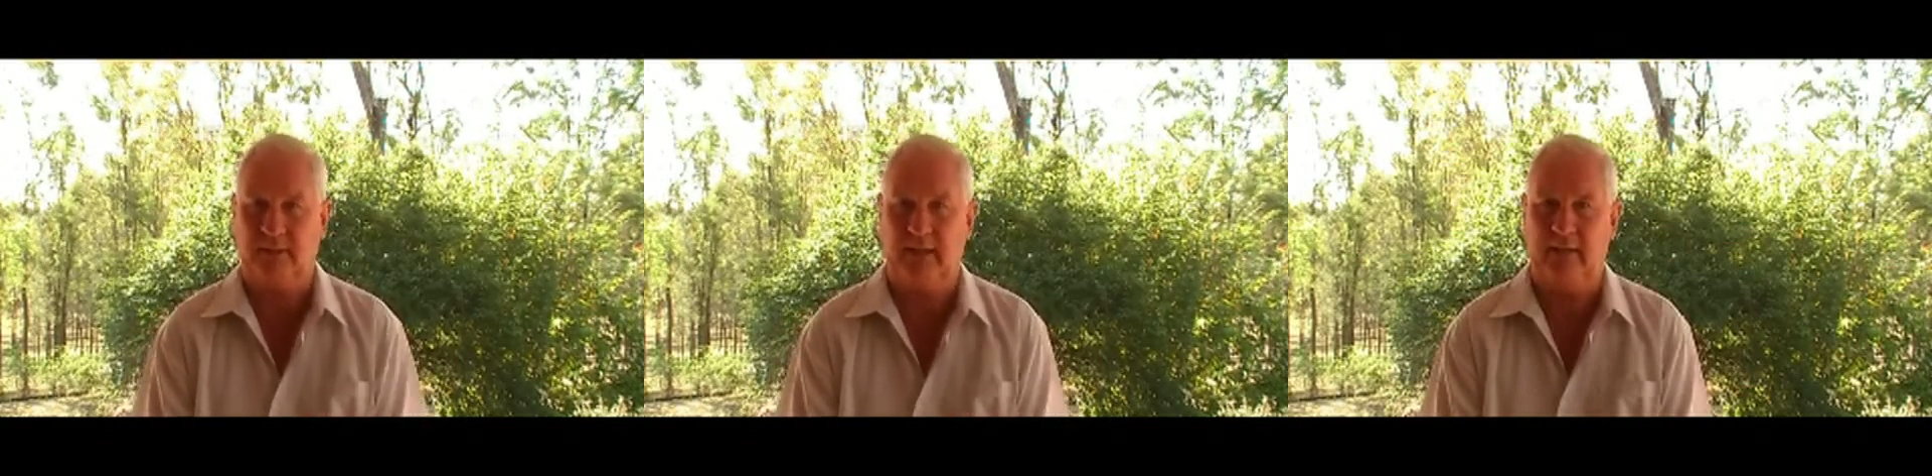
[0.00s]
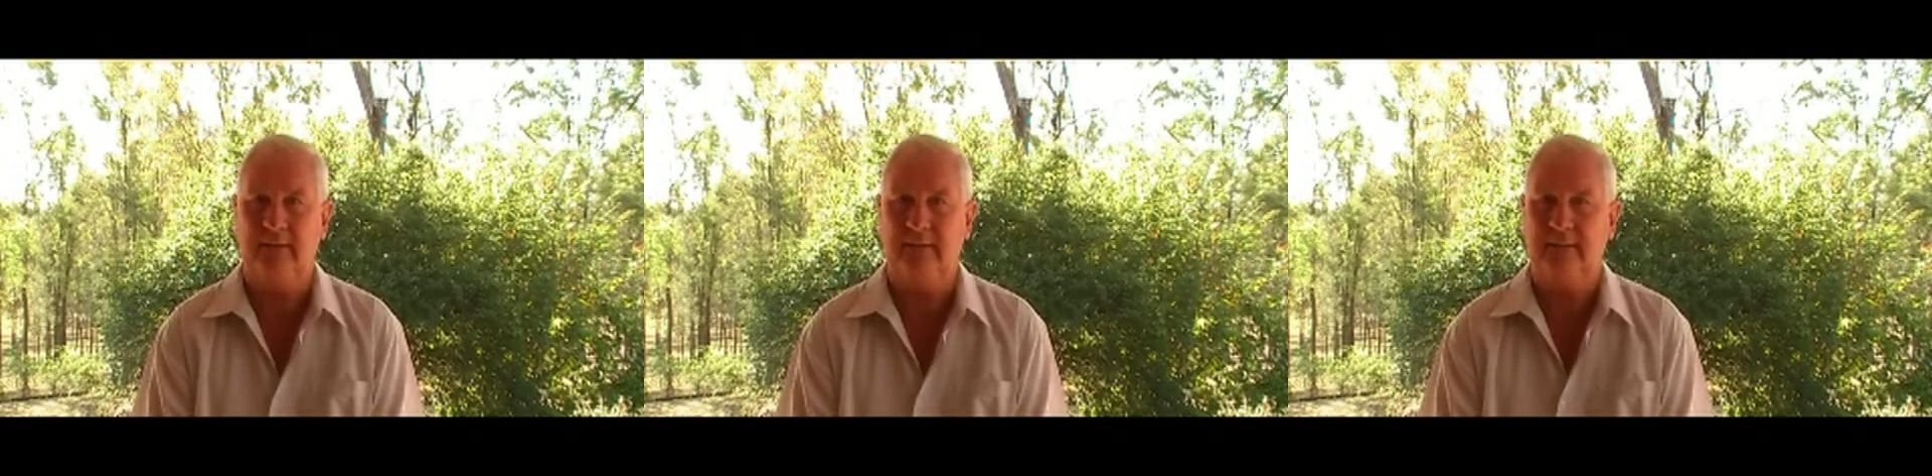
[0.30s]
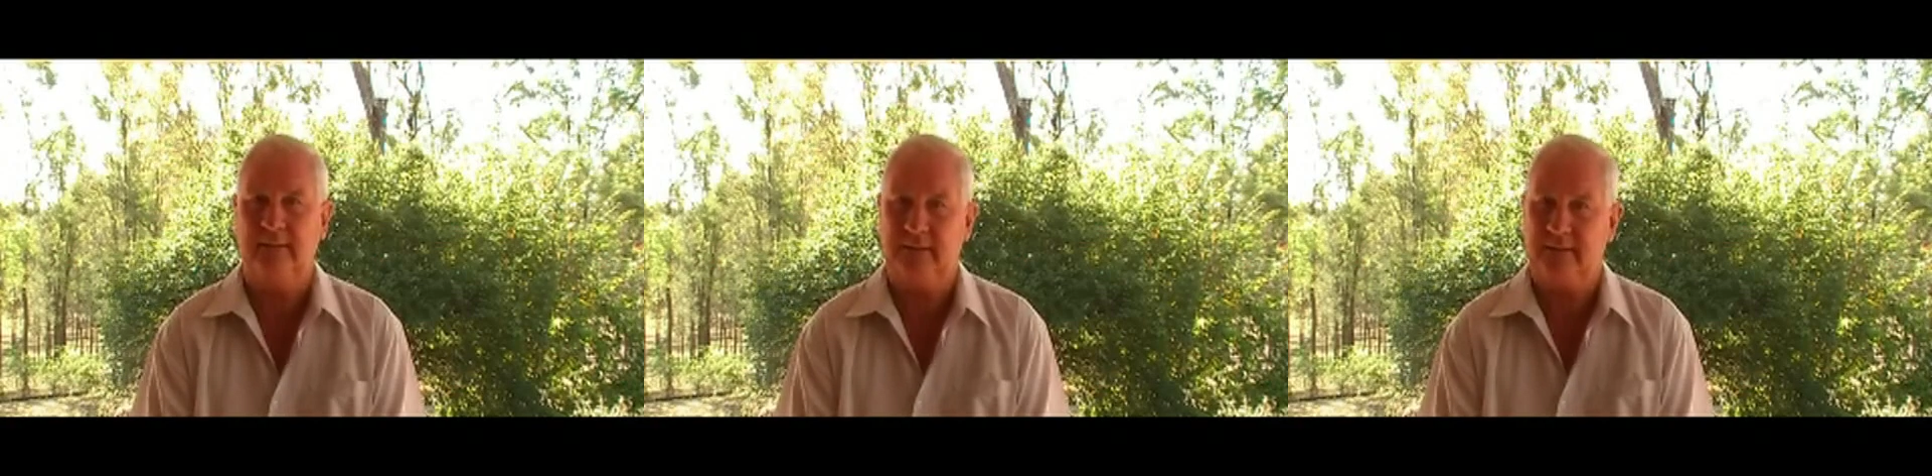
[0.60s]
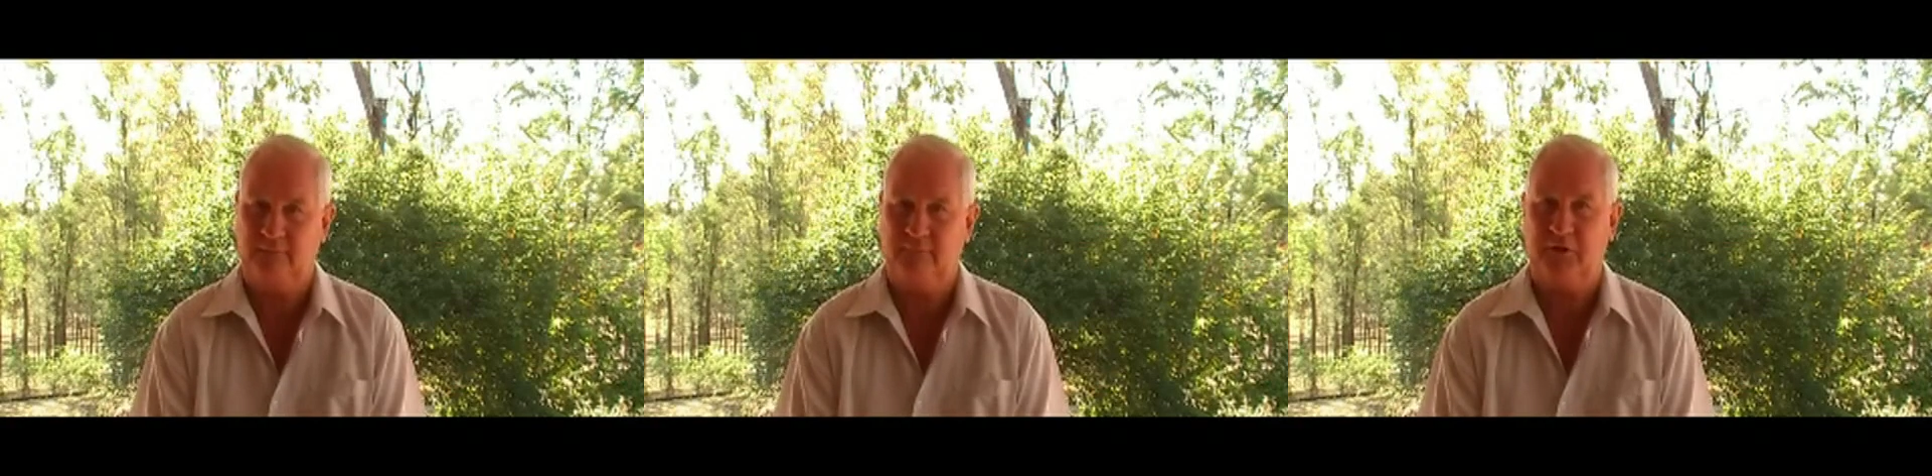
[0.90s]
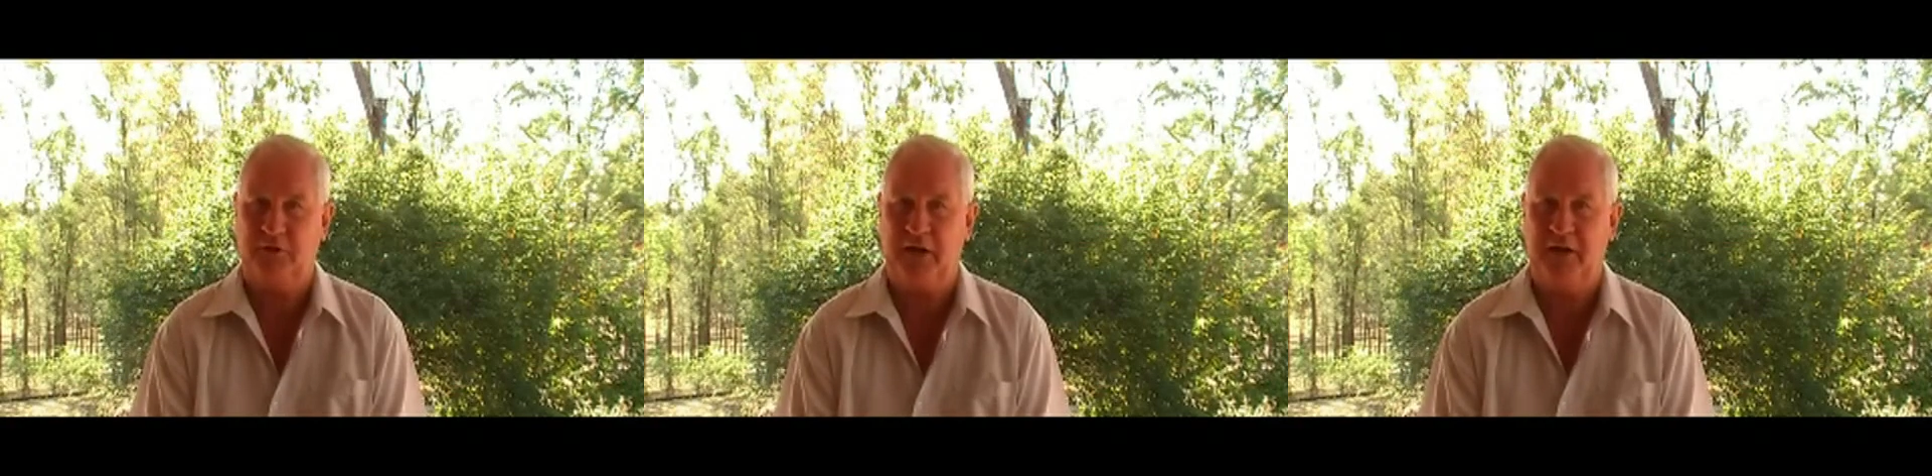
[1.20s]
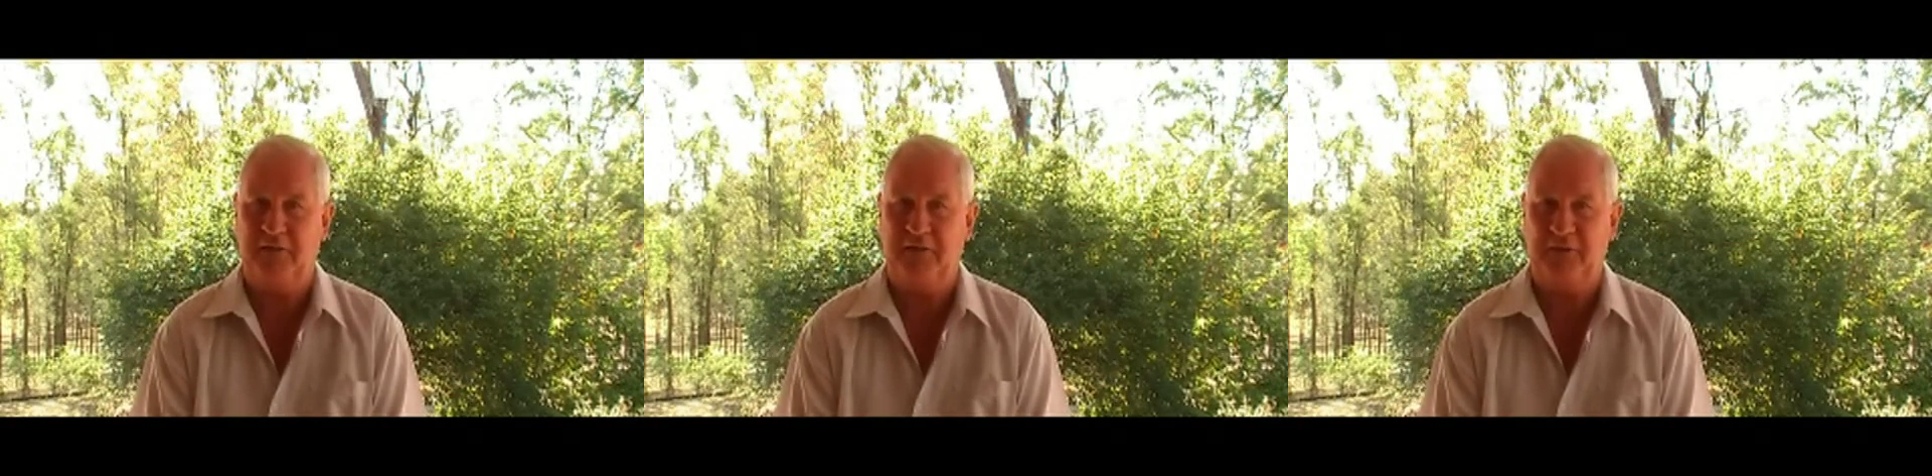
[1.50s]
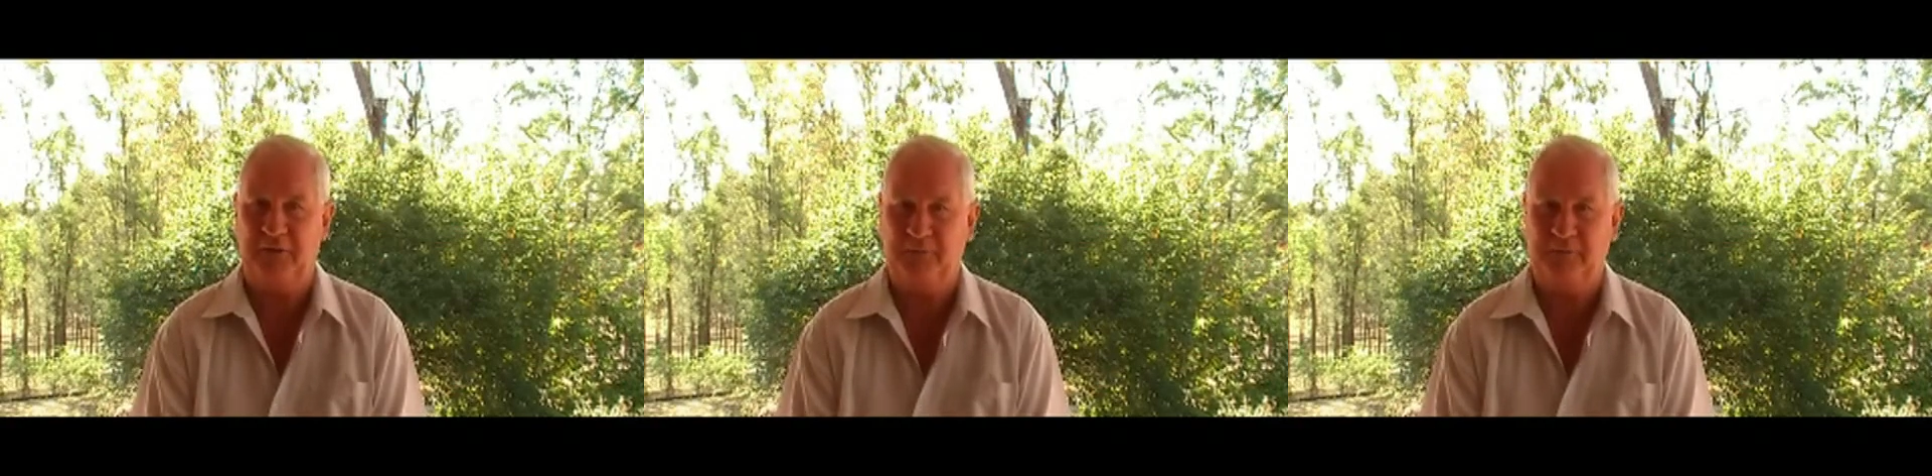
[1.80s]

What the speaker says: can. That's it for today. Thank you.